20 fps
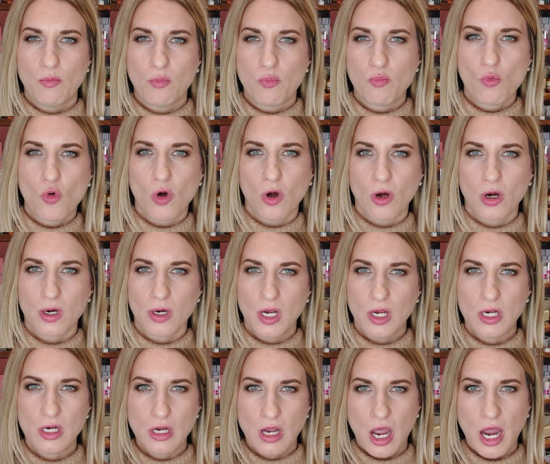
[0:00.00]
more
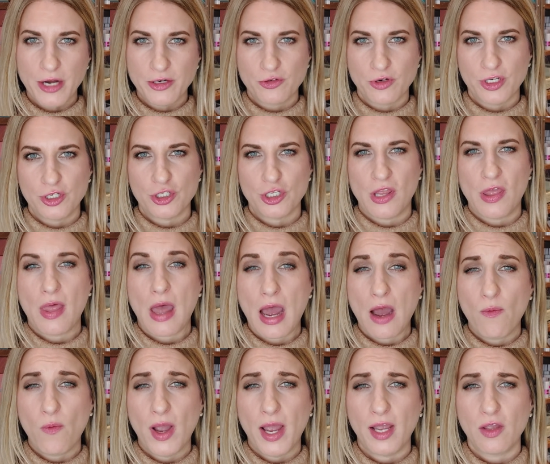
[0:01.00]
hydration that
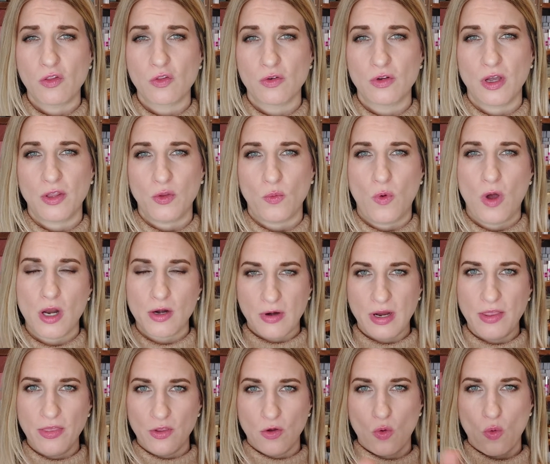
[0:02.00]
way, so not the water
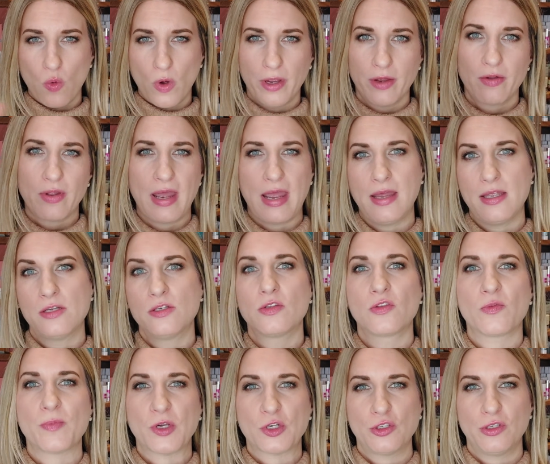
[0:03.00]
end, the oil end,
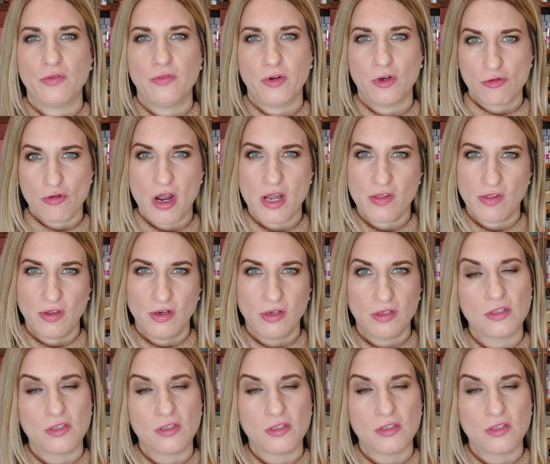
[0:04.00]
especially if you're a dry skin